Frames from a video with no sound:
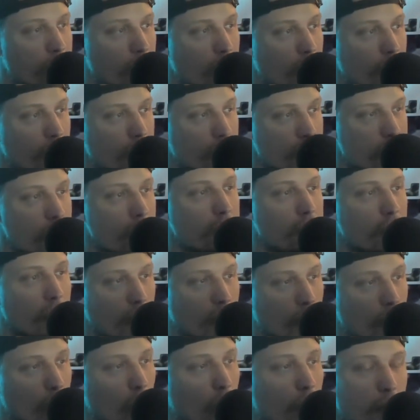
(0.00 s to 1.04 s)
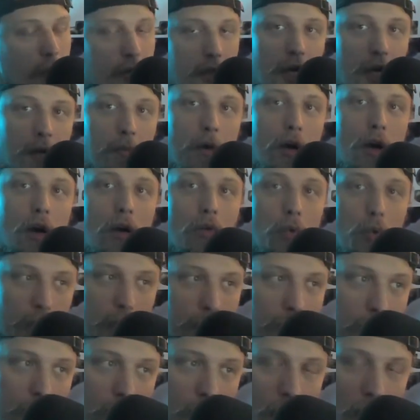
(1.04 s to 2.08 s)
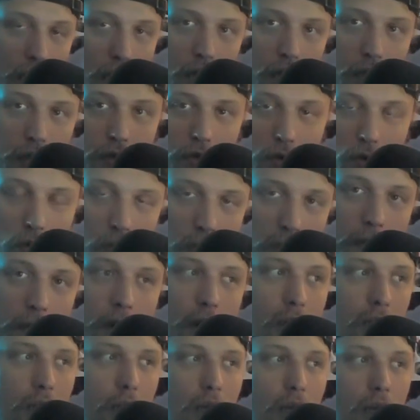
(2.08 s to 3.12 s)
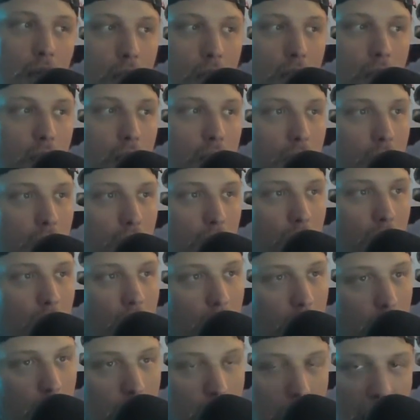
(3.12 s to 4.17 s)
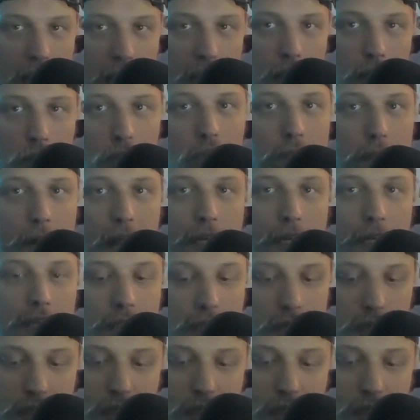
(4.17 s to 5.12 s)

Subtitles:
this is what we're talking about with North America. Land use practices